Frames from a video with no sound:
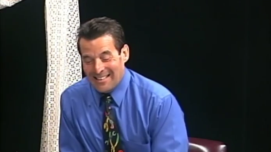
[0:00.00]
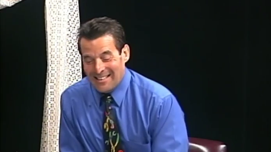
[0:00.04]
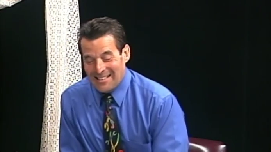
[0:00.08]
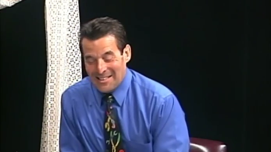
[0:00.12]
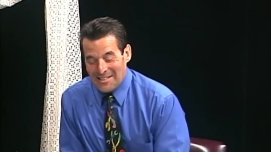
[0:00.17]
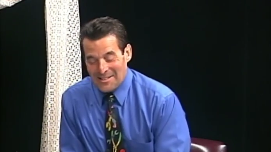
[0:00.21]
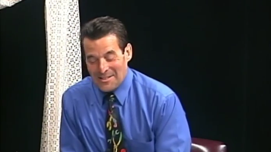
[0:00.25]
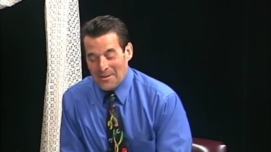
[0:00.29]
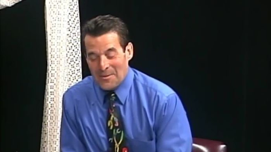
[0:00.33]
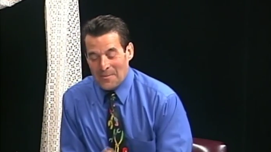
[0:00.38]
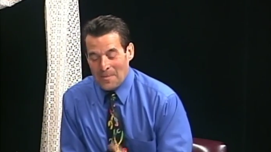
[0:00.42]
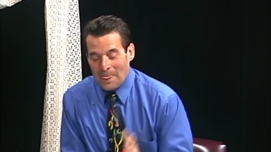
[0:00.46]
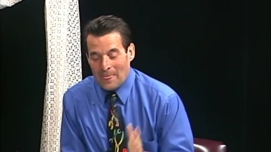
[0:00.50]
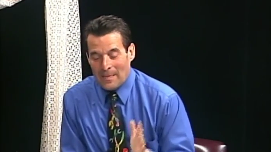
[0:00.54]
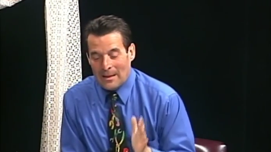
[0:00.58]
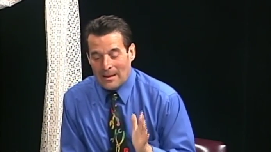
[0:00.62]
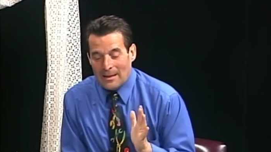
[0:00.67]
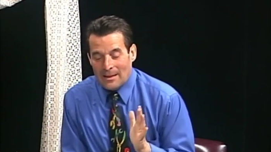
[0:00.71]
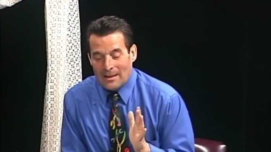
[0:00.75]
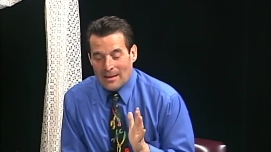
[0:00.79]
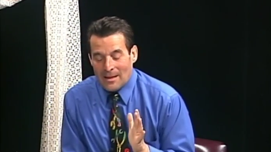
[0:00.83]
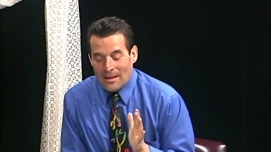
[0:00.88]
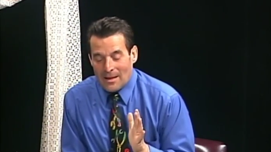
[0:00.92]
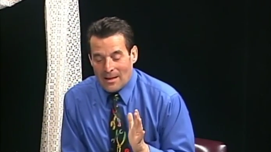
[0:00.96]
So
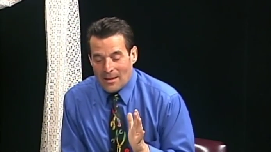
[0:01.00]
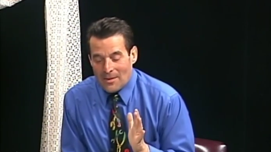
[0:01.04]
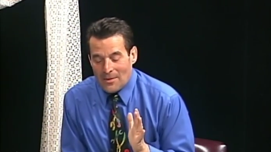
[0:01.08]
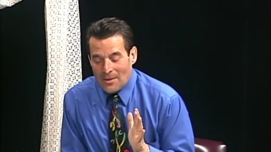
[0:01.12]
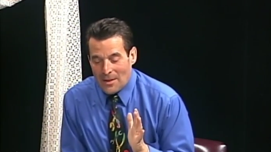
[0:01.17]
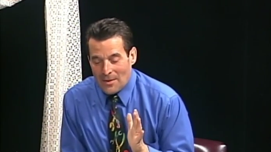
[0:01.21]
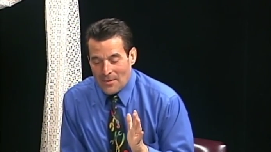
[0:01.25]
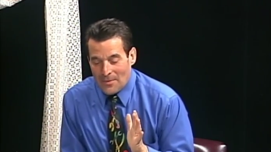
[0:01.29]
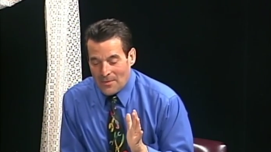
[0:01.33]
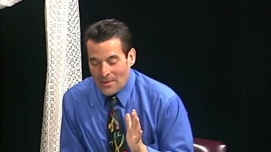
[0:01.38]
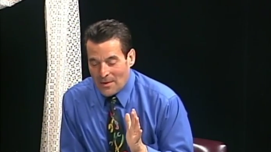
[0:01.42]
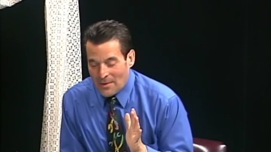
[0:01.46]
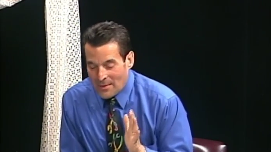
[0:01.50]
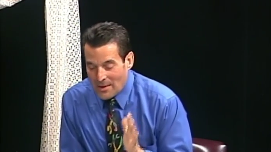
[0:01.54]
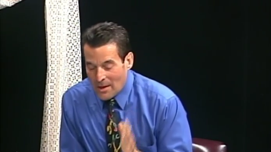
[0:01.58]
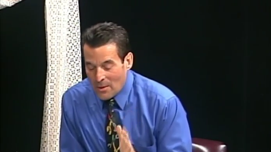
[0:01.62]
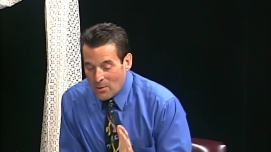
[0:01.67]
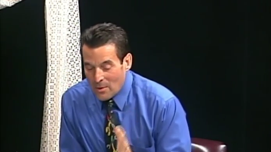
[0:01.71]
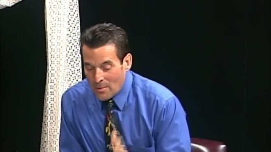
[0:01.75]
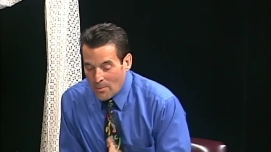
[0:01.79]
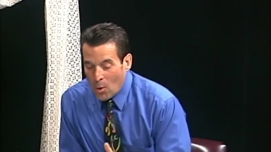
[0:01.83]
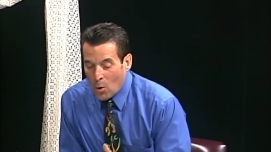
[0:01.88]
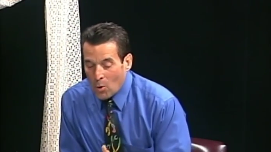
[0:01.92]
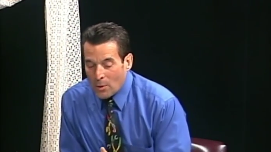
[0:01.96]
the thing
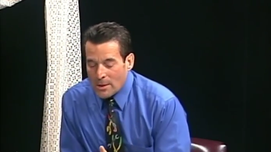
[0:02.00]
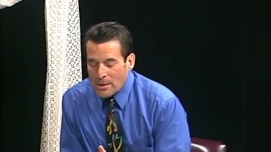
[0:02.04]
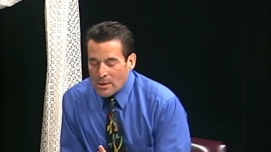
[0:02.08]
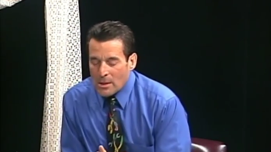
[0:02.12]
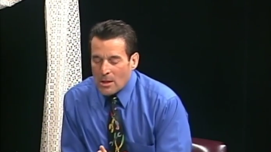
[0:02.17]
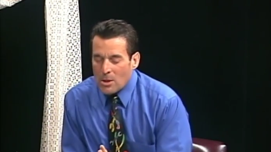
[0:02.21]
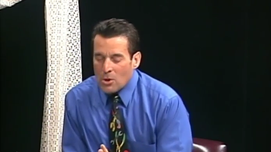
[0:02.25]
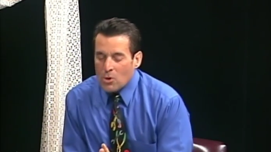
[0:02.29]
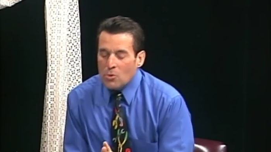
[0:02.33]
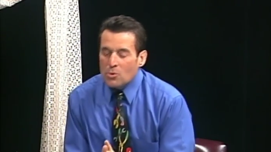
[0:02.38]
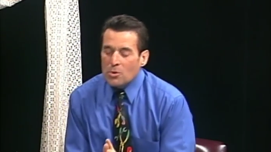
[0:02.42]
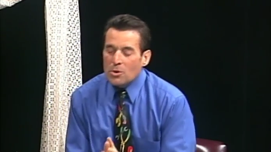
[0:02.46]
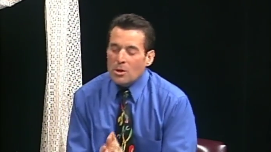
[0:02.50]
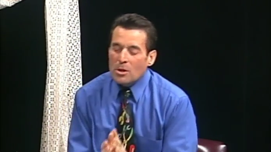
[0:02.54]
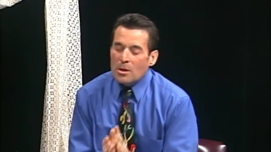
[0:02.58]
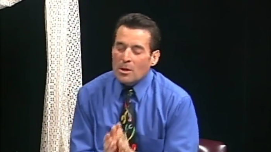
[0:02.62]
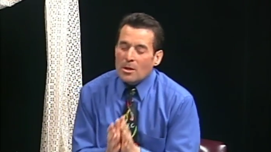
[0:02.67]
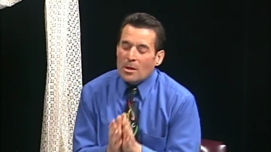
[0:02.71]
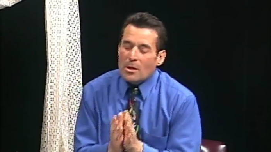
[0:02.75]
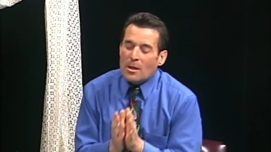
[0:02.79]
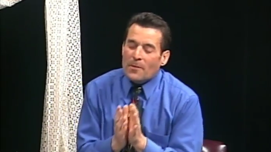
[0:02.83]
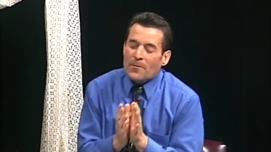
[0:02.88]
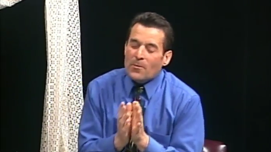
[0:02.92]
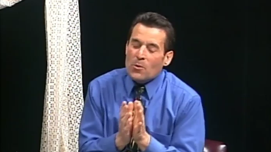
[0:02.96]
with mold is
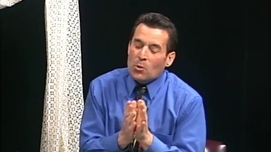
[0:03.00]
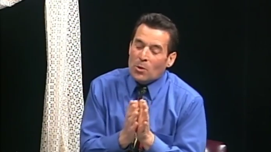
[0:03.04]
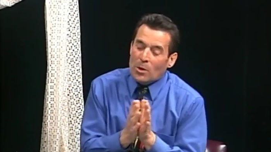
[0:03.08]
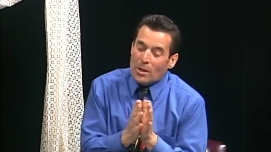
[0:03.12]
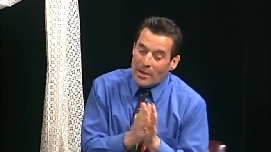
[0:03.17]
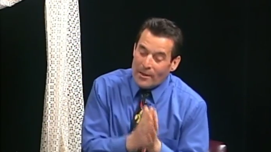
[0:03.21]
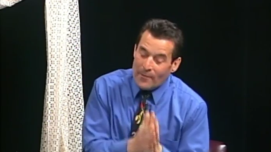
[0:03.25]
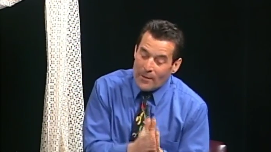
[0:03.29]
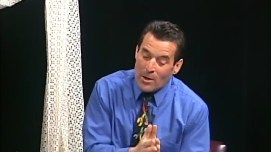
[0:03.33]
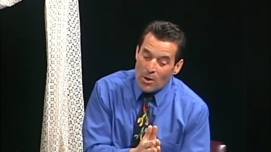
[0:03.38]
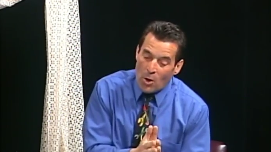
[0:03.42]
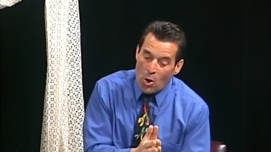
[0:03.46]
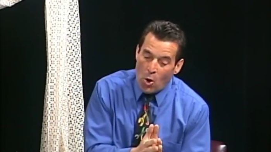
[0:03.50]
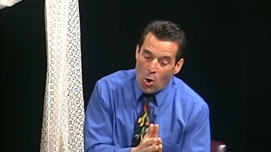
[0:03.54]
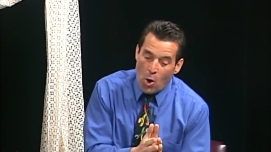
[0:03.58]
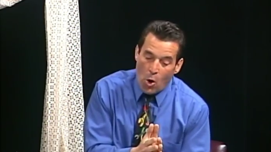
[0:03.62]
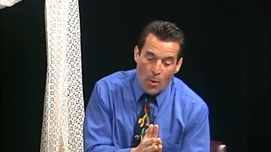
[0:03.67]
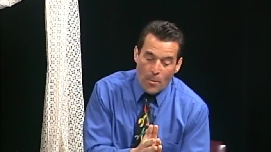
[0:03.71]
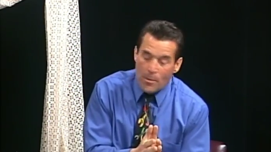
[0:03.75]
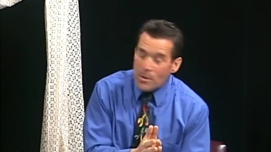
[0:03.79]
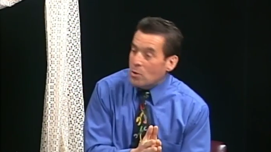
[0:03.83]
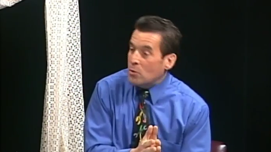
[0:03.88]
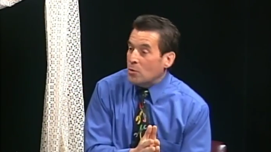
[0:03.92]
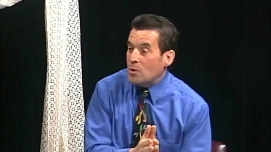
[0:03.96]
if you live in a
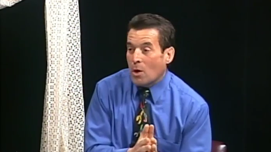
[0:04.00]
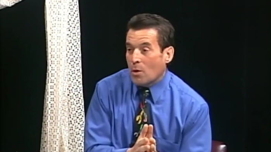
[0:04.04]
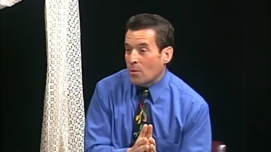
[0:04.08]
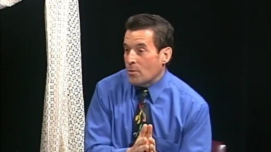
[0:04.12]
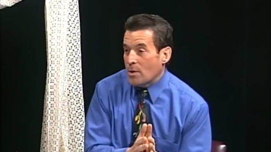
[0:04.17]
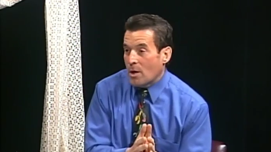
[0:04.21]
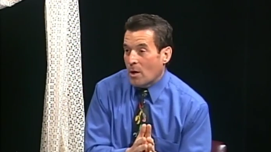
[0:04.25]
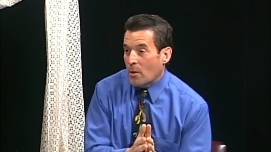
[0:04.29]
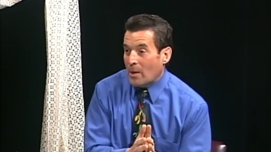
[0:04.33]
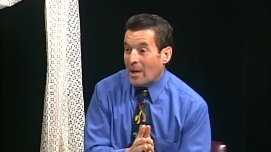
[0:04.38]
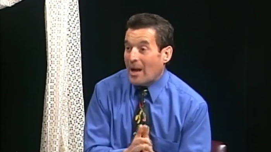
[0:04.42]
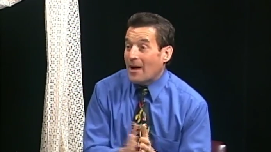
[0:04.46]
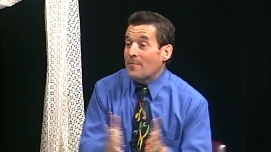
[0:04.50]
home, you don't know it.